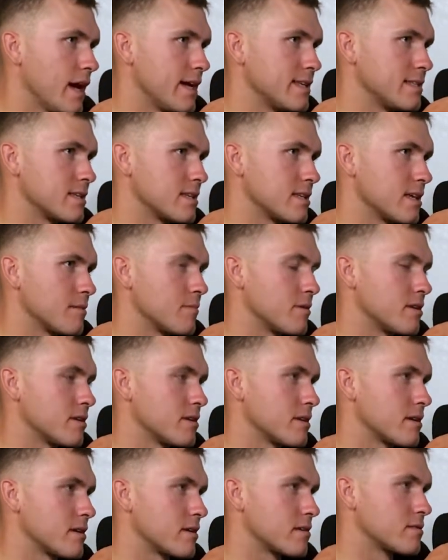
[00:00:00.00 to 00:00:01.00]
dilemma
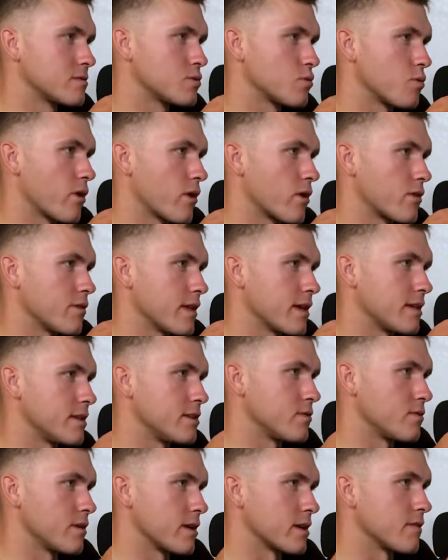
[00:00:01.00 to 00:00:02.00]
to where they could
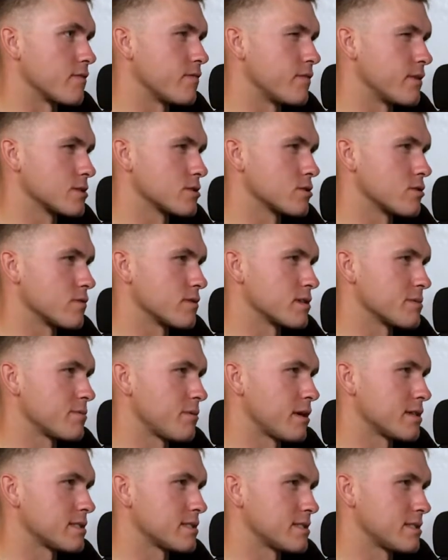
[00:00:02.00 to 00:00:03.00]
do like a physical
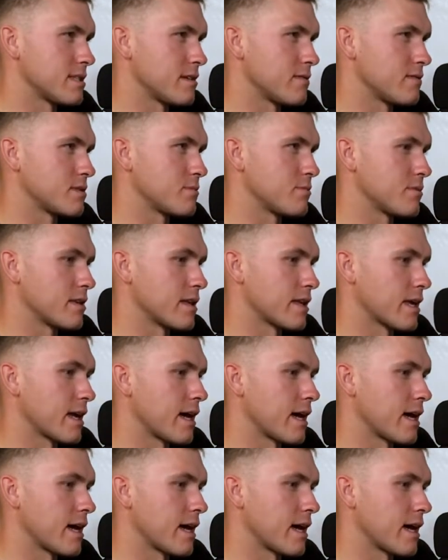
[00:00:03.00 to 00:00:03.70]
response instead of just being like,